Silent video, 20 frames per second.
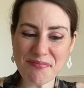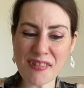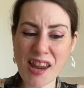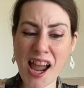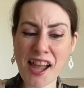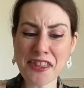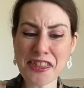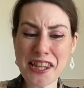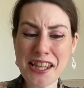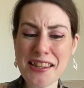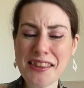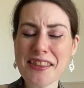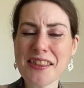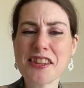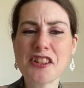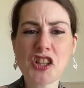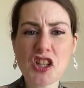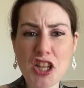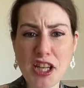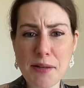I think the
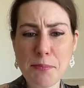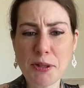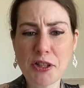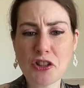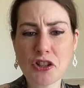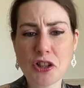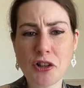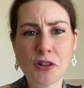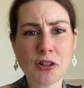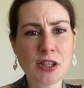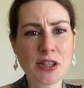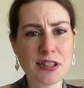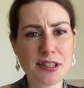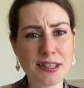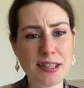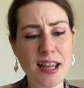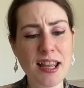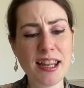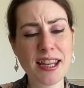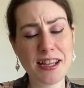cheaper
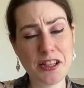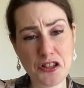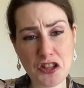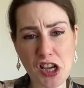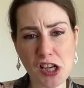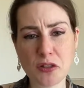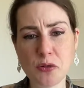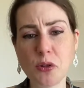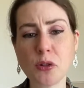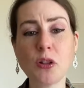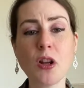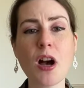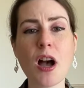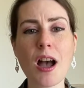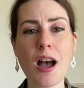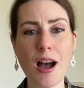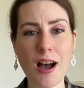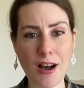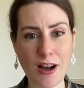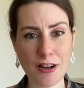chocolates in general
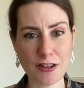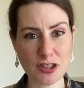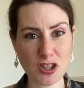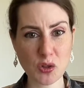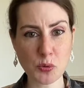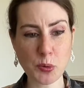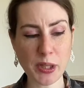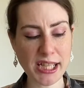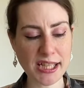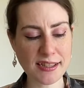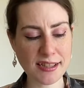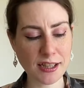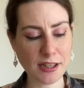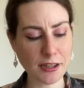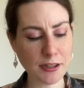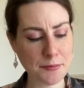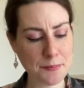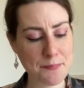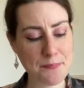are sweeter.